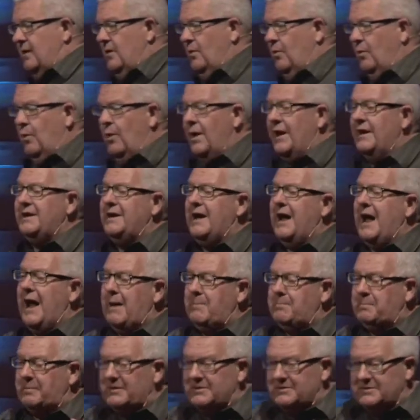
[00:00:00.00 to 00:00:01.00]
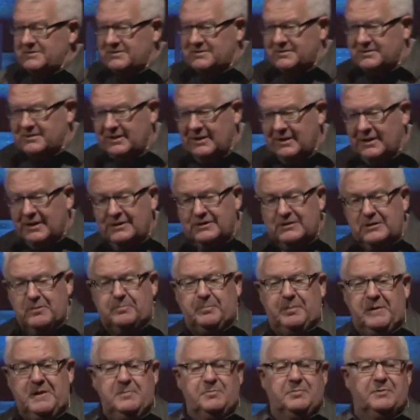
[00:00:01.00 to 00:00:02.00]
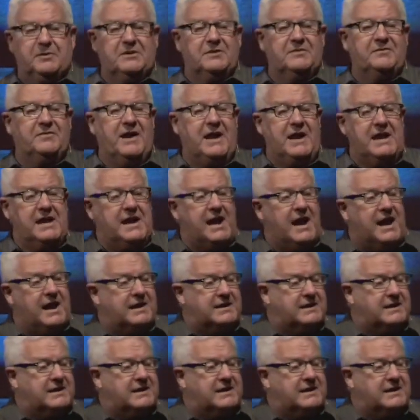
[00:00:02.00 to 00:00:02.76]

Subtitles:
What happens? The people of Ai